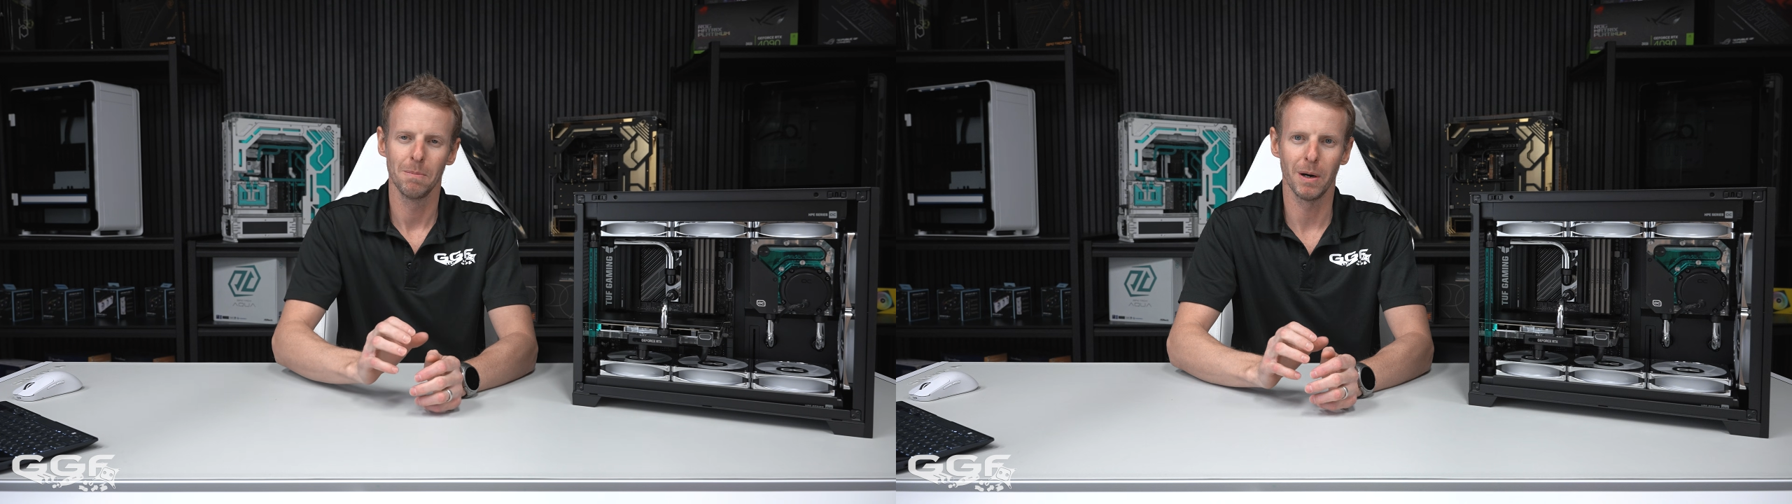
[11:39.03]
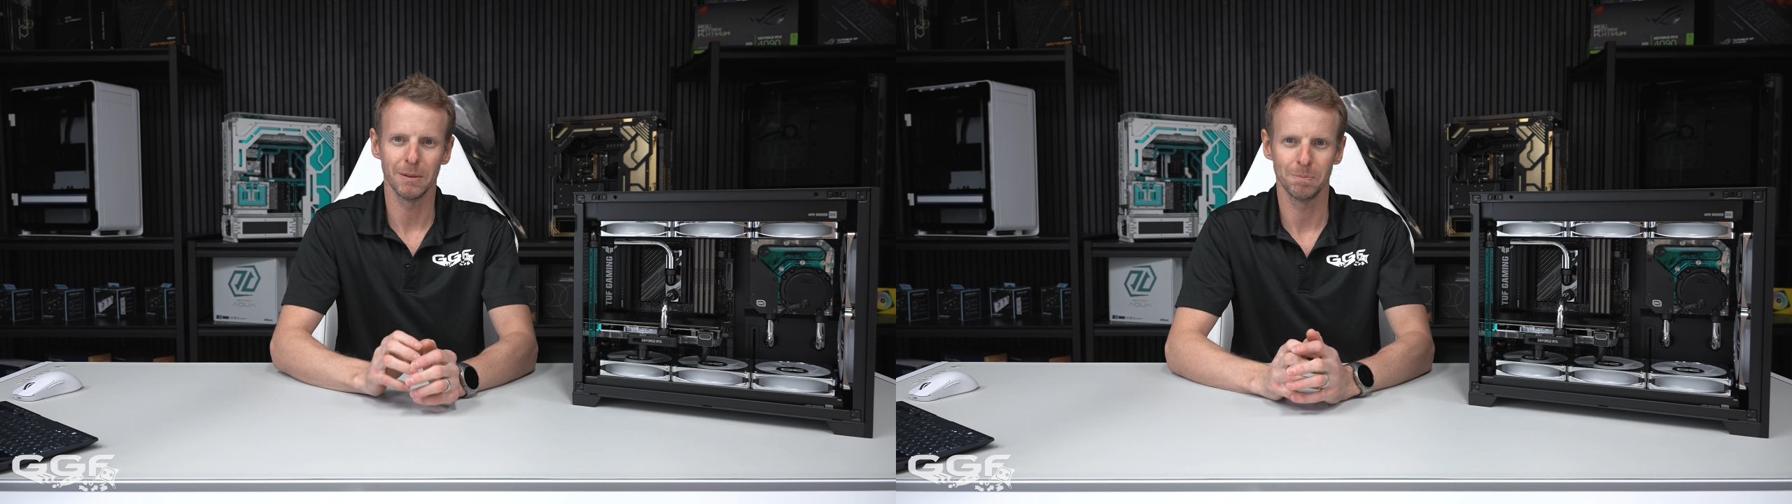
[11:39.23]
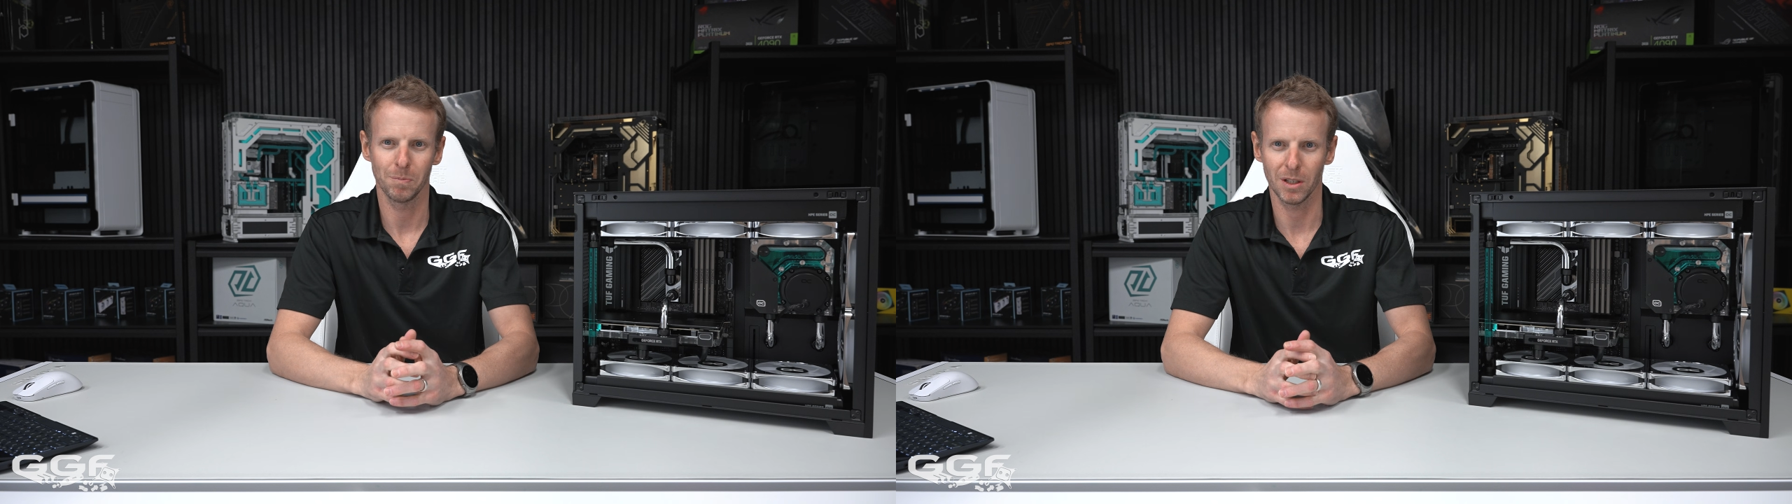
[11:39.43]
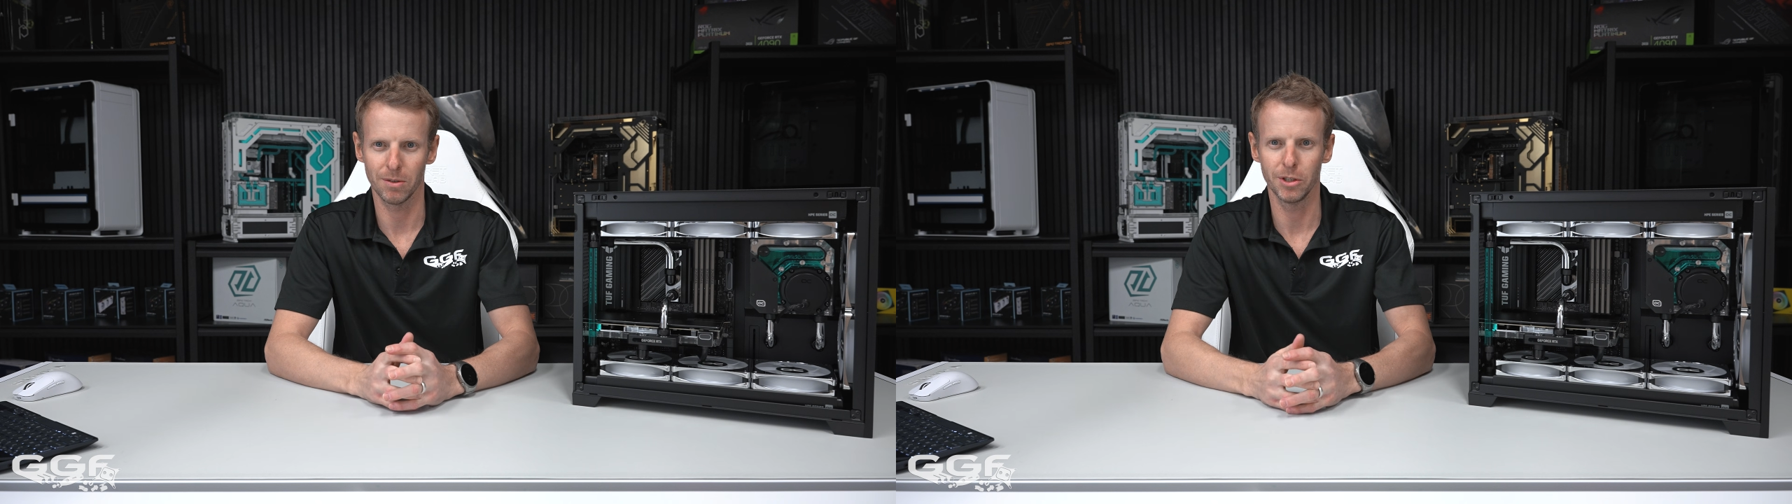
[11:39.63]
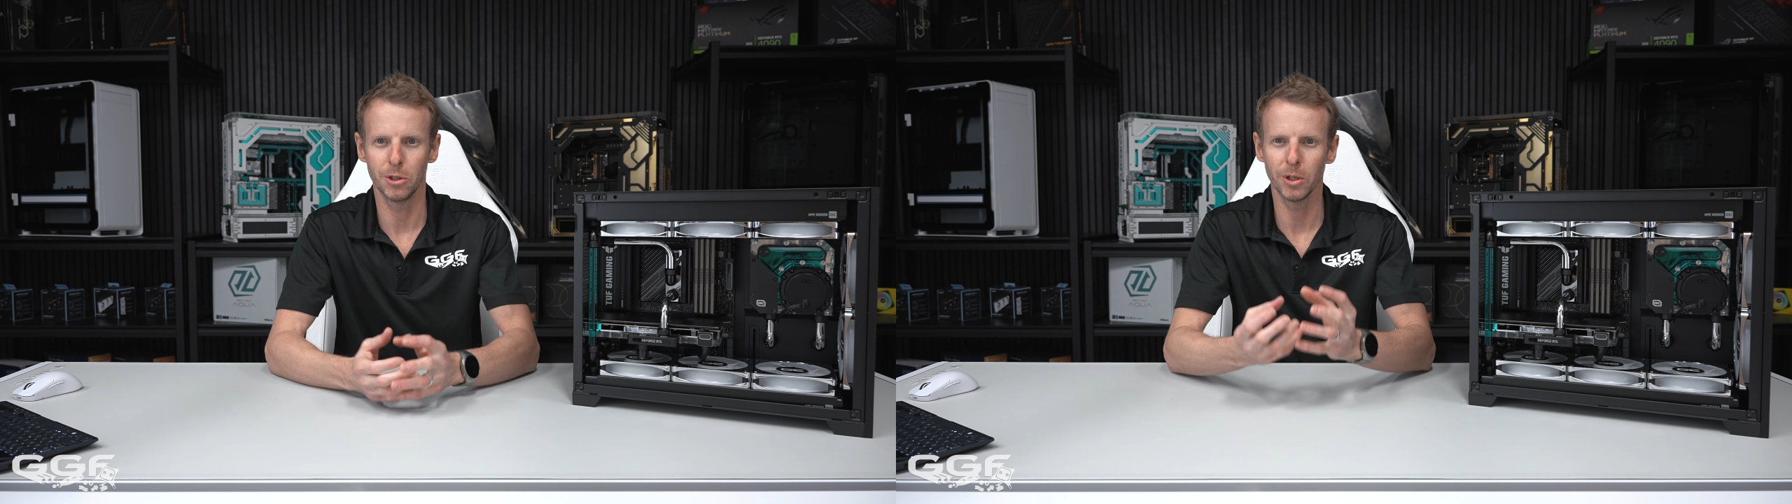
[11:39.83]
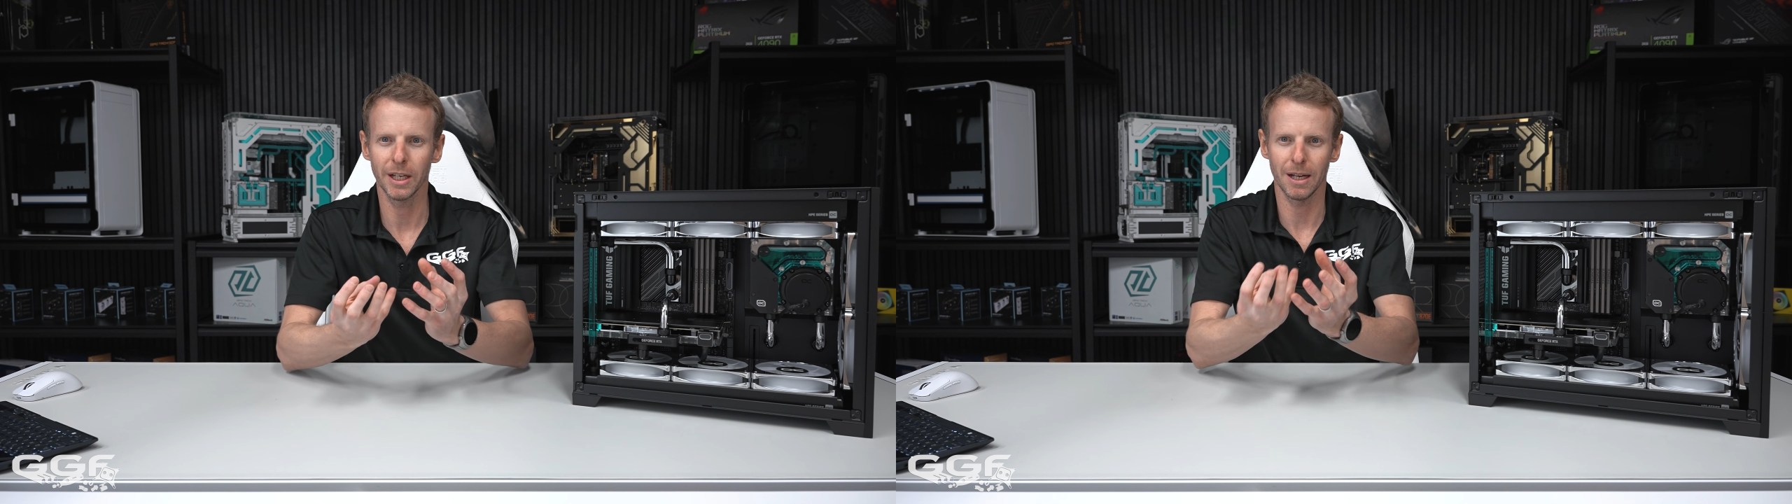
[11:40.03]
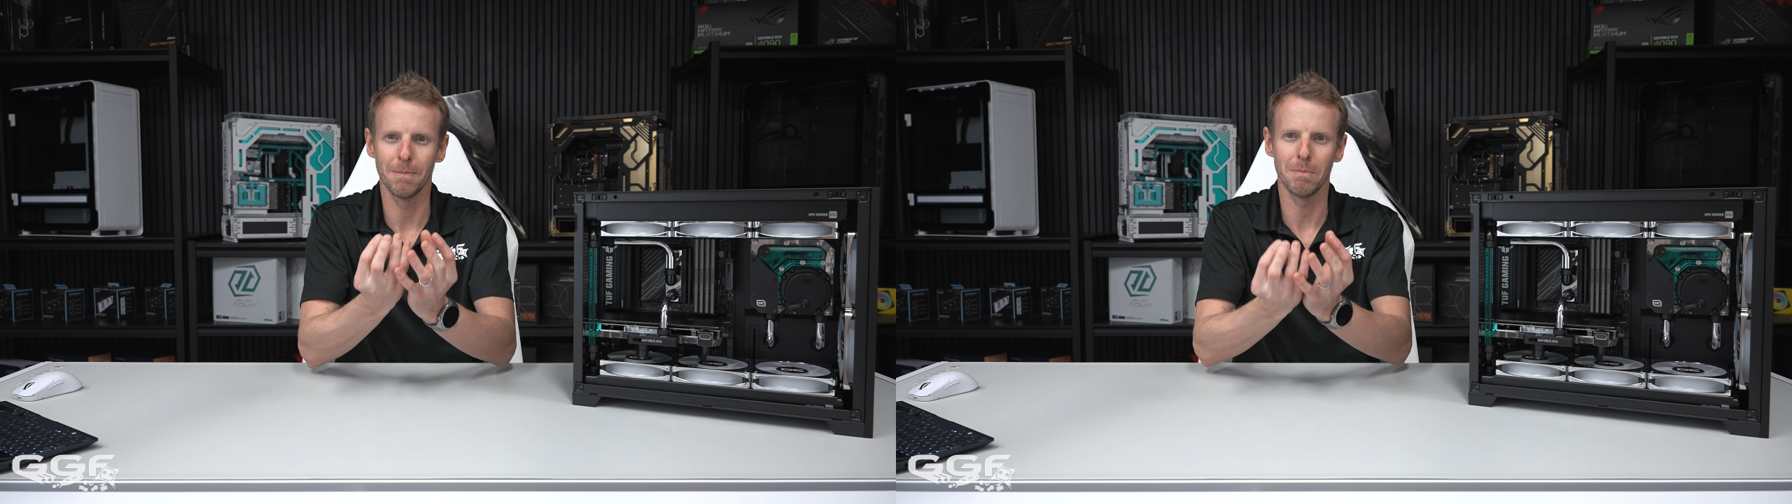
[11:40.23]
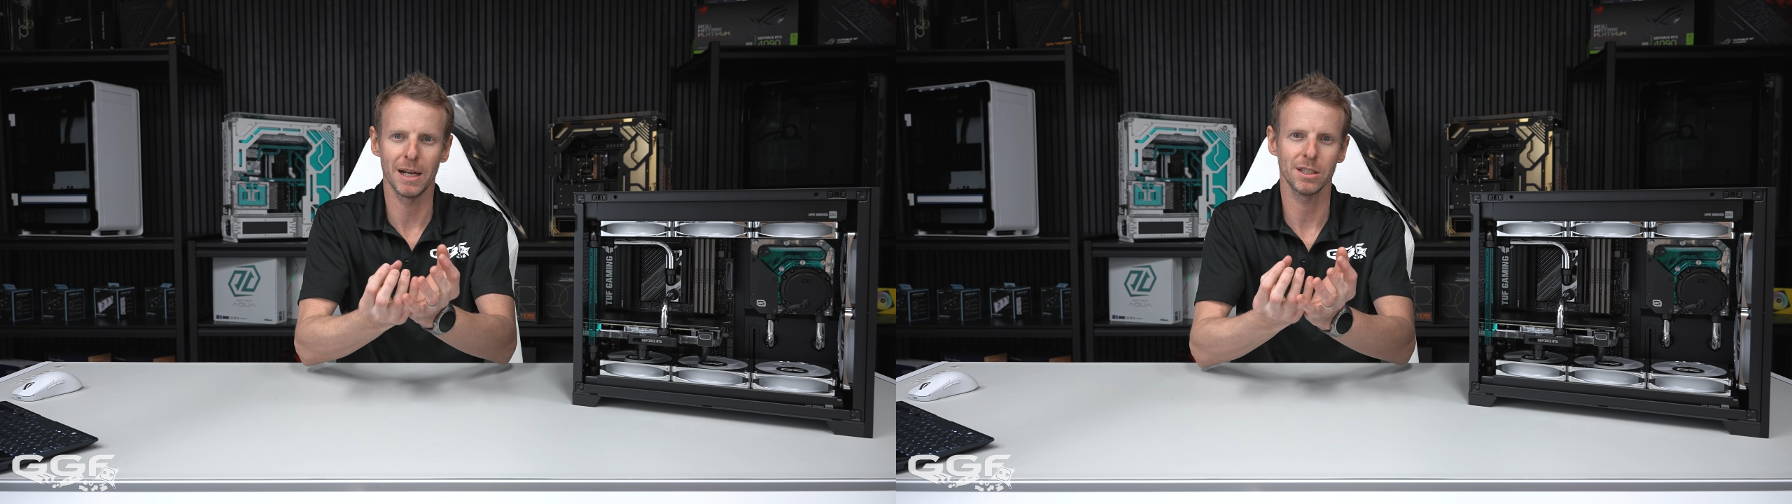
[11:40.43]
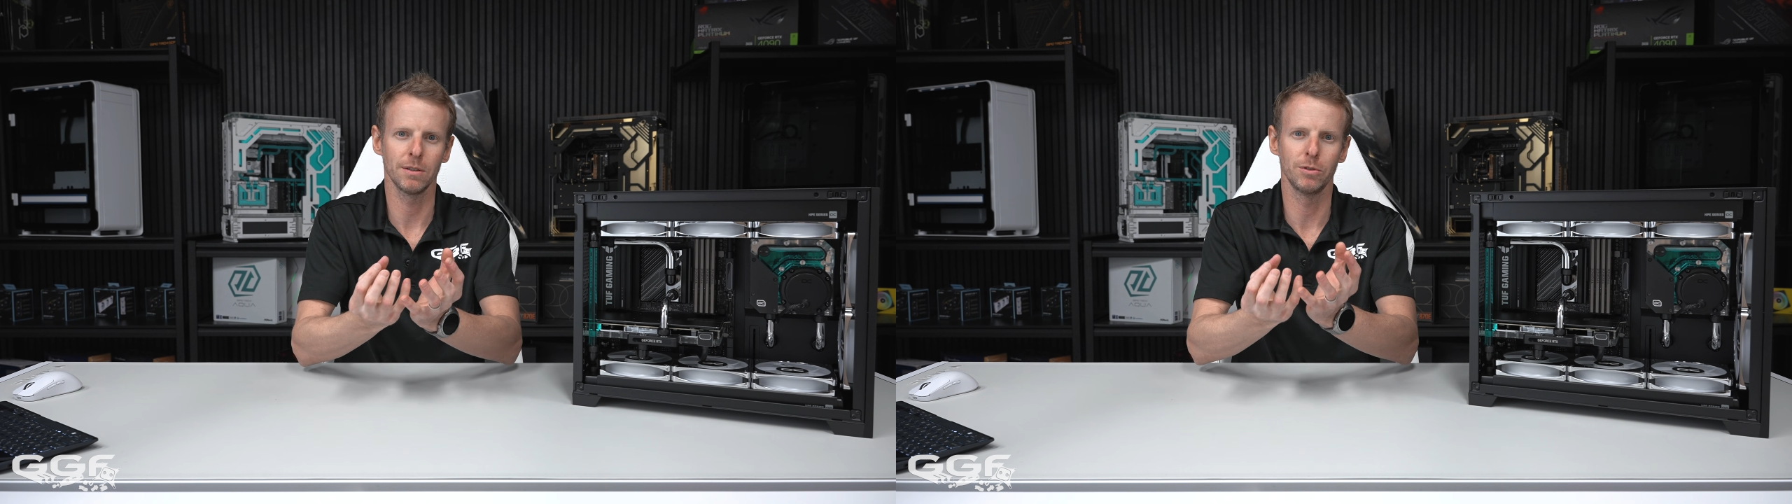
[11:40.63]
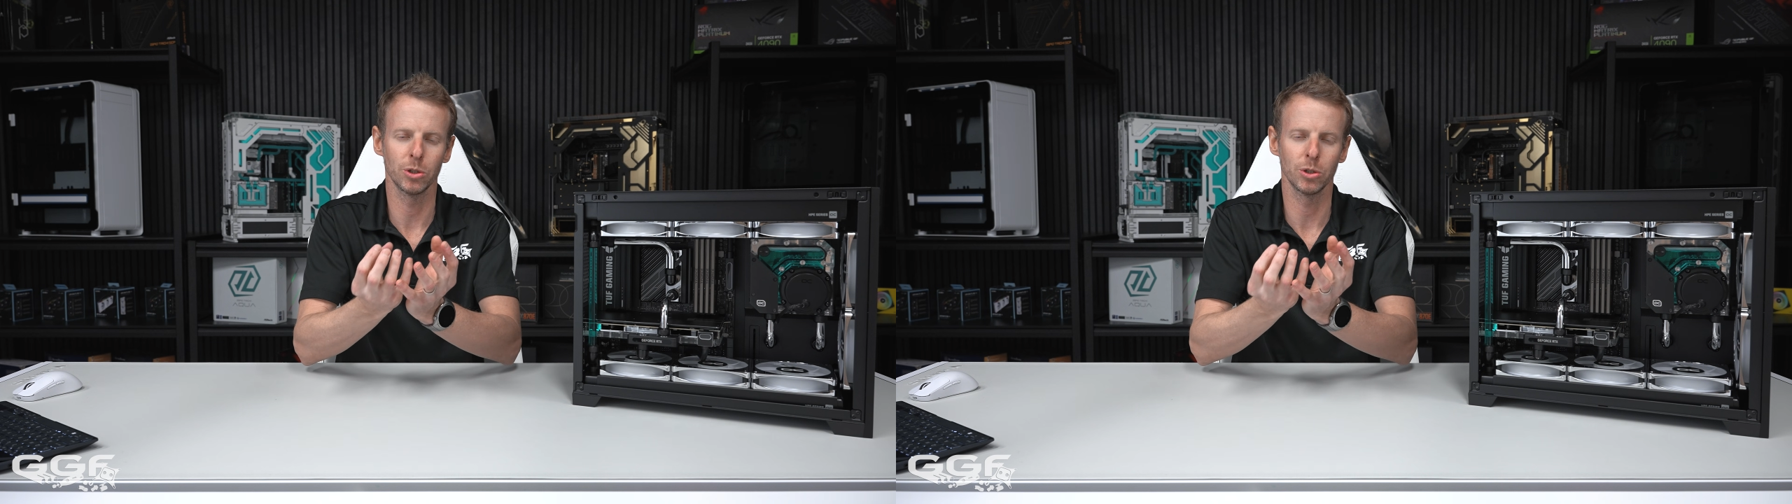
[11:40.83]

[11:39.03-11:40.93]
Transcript: but you do get a massive